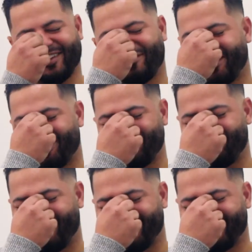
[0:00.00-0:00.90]
If I go
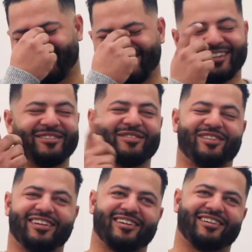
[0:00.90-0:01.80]
back and
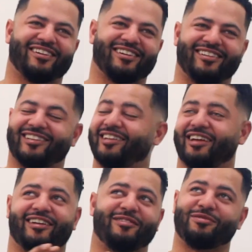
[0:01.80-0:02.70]
think,
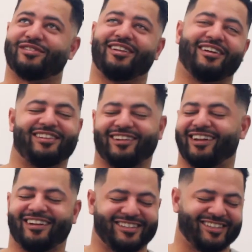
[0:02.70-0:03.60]
it was nothing
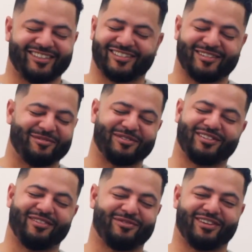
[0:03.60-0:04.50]
like this. It was
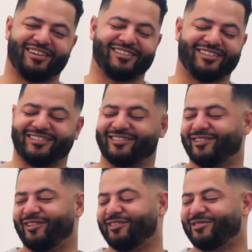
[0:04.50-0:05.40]
nothing like this.
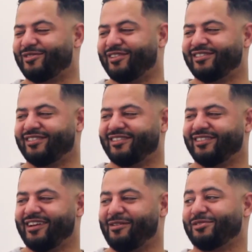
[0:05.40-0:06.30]
I was crazy.
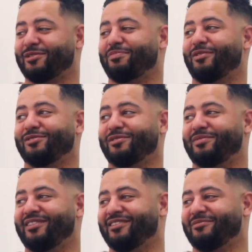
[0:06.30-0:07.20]
Exactly. I was supposed to
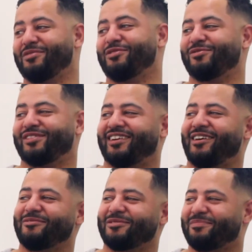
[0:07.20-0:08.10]
be in music.
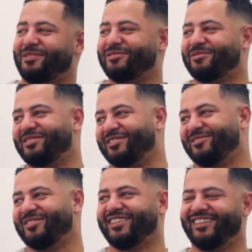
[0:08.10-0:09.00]
I was supposed to be
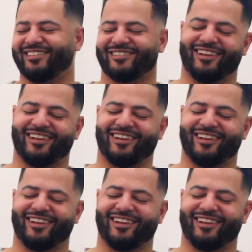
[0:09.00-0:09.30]
doing this.